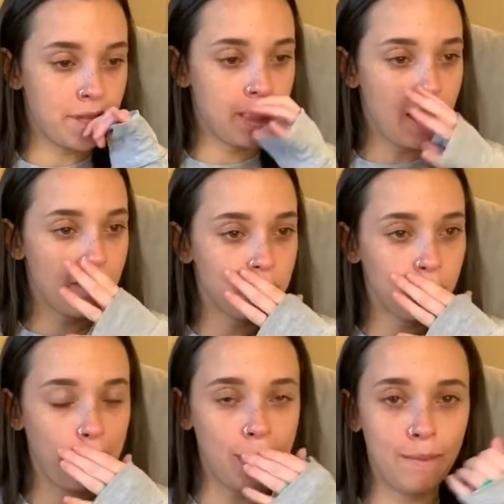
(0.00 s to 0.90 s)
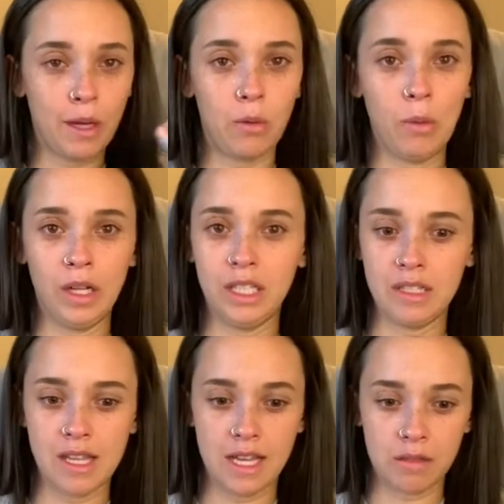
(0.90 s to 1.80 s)
have to worry about when his
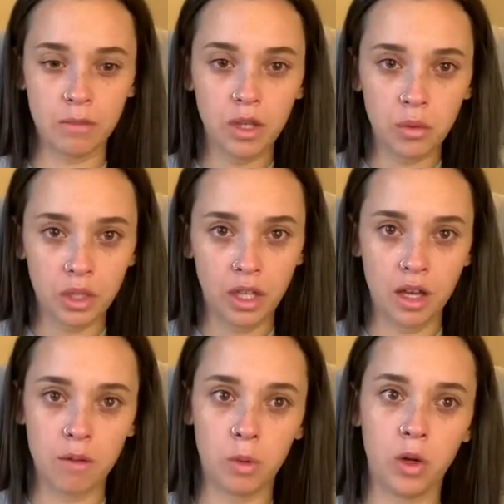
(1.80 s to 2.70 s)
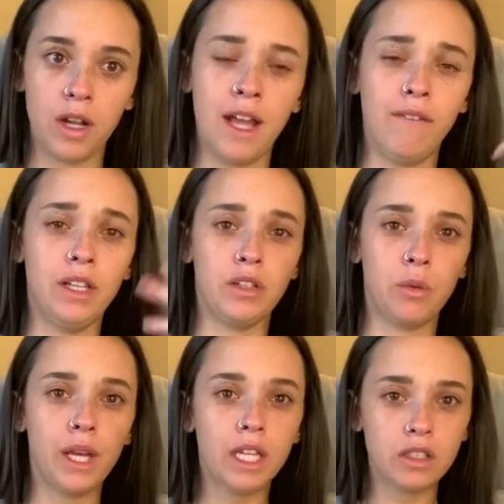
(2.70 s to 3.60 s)
next meal would come, or having to
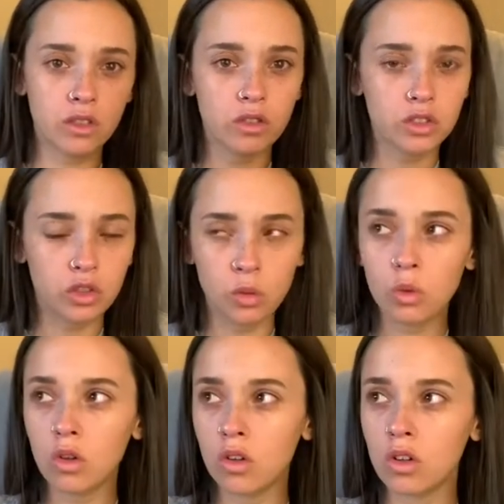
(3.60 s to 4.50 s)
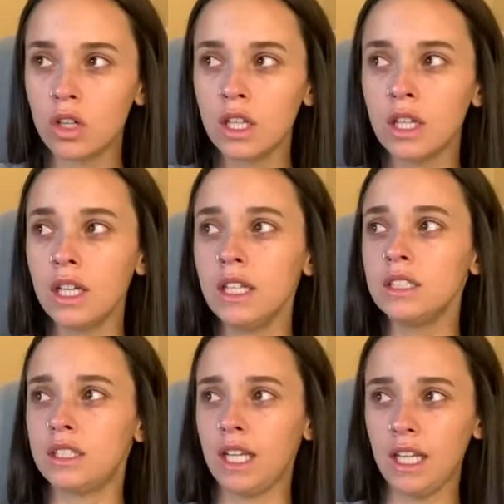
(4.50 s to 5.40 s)
wait until school
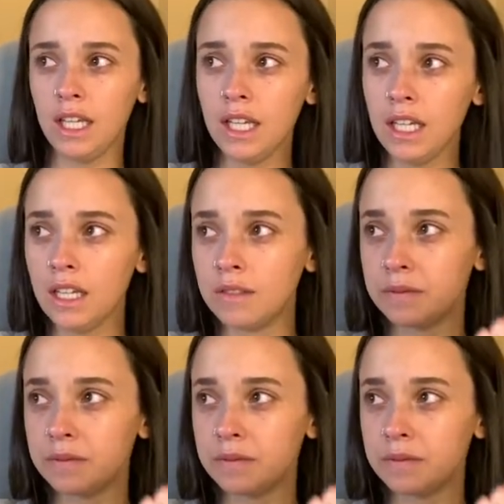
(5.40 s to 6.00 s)
to eat.